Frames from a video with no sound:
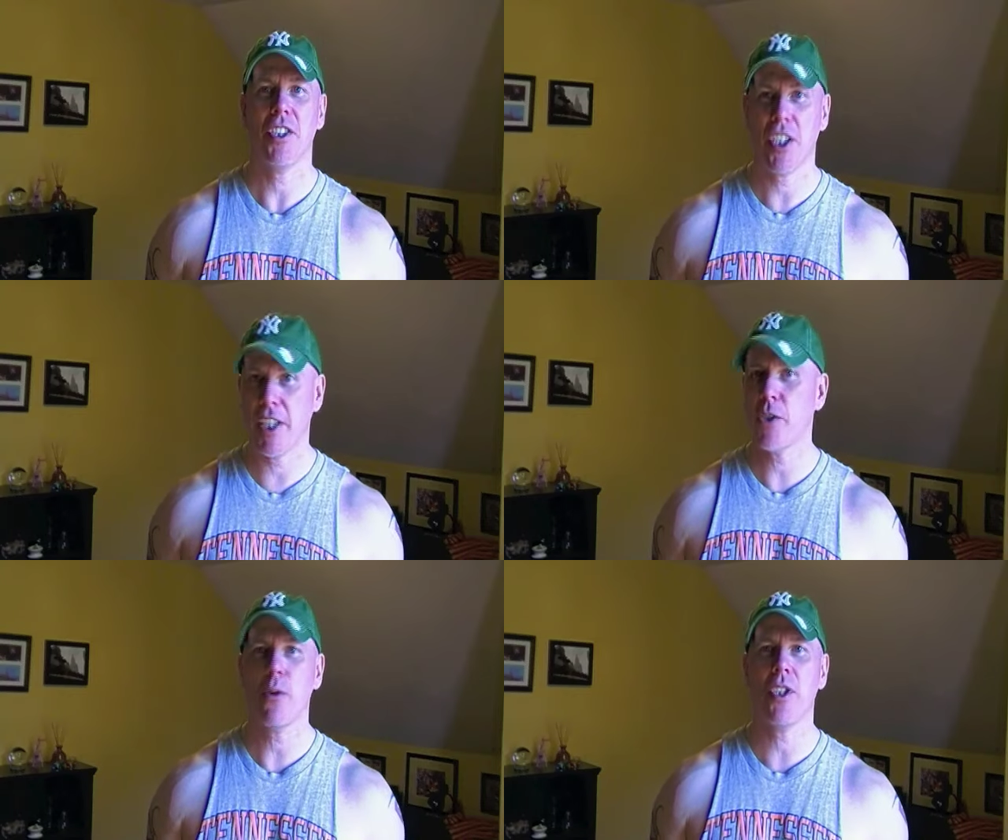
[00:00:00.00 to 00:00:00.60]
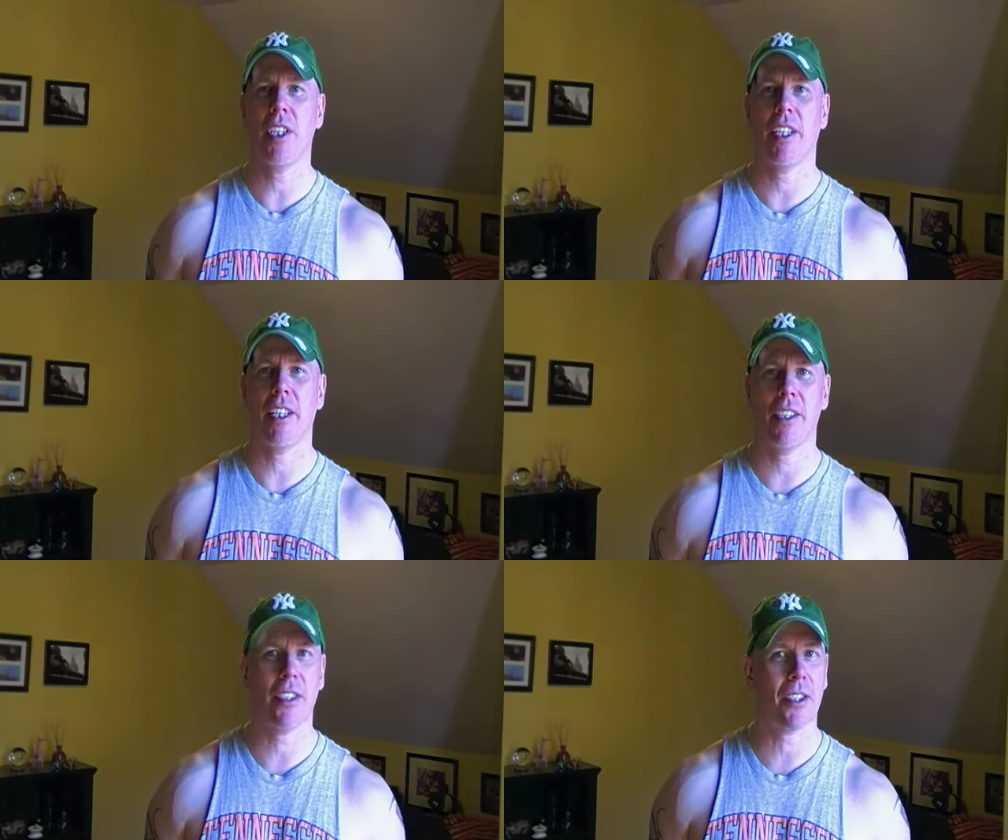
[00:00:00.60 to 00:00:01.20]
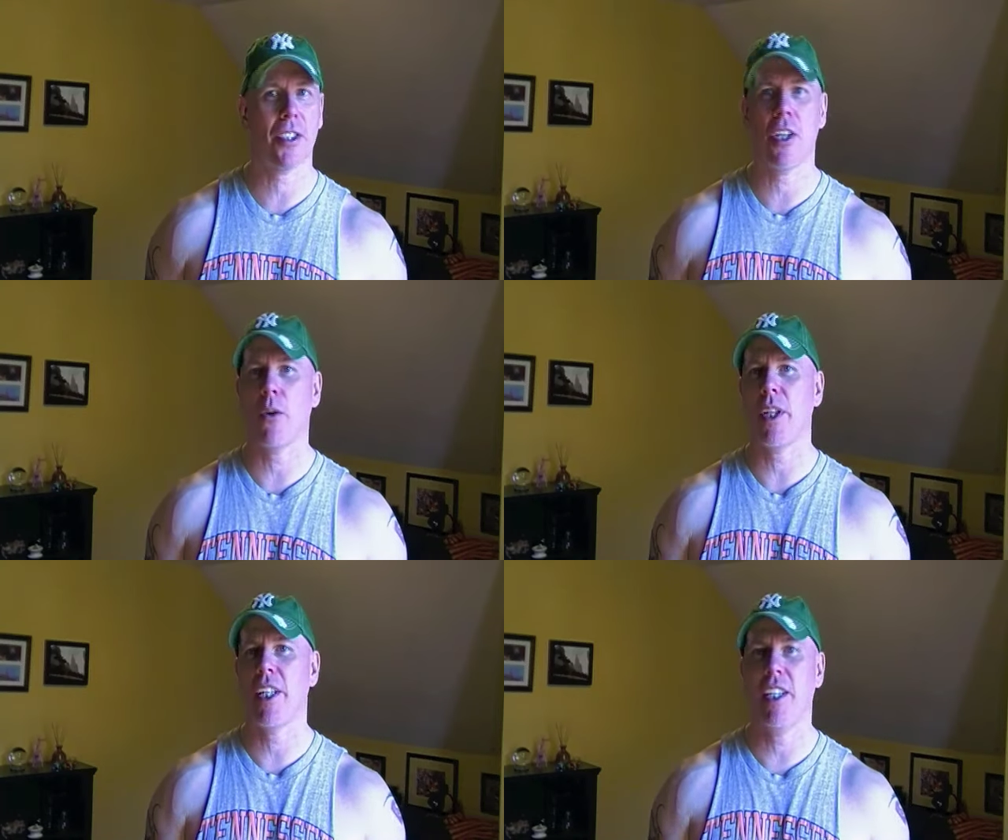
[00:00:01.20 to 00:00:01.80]
She is who she is. There's
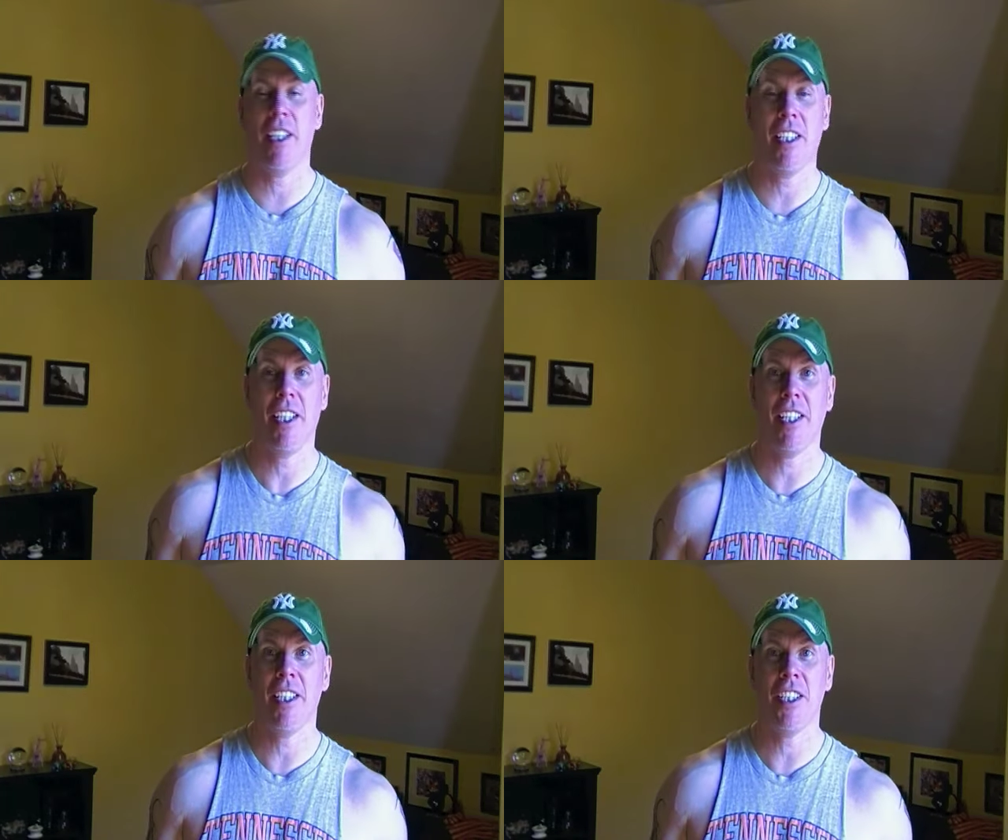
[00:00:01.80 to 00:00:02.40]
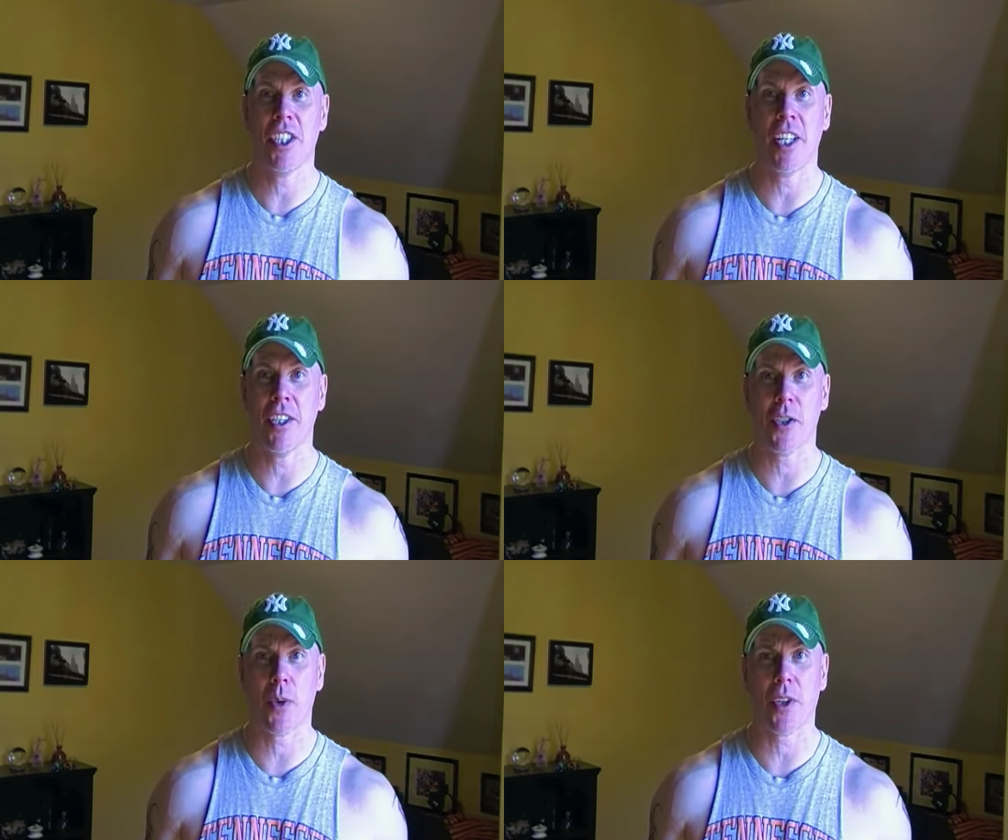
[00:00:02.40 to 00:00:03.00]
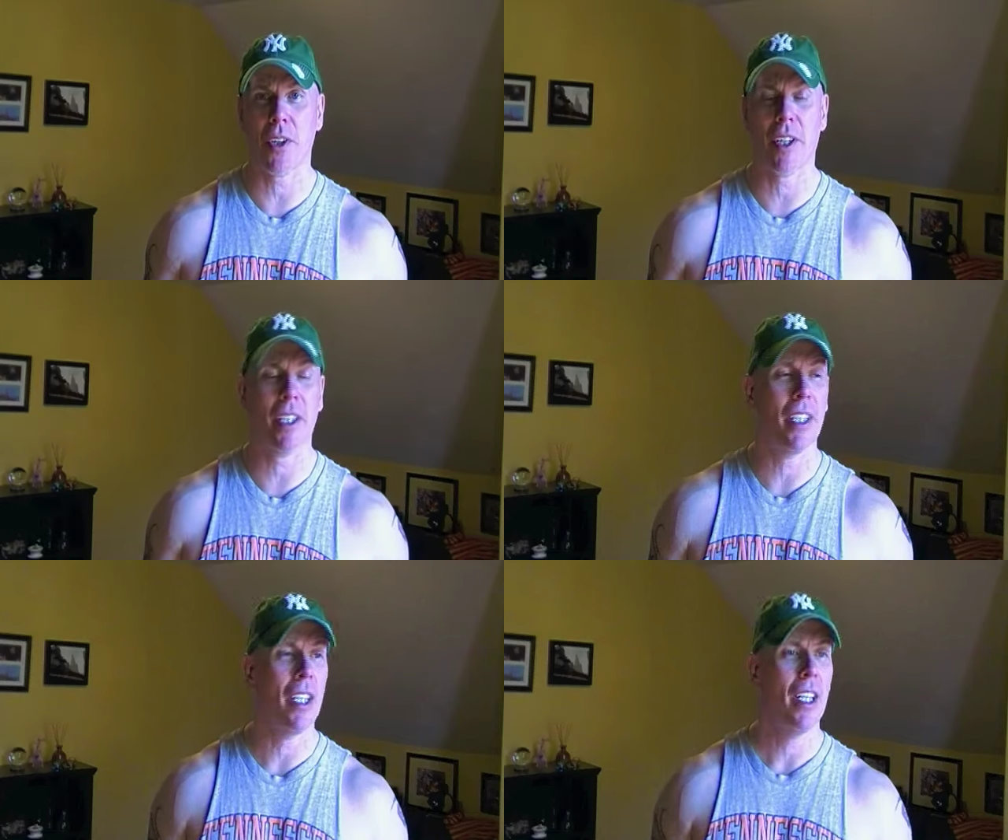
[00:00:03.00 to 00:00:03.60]
no hidden agendas with her.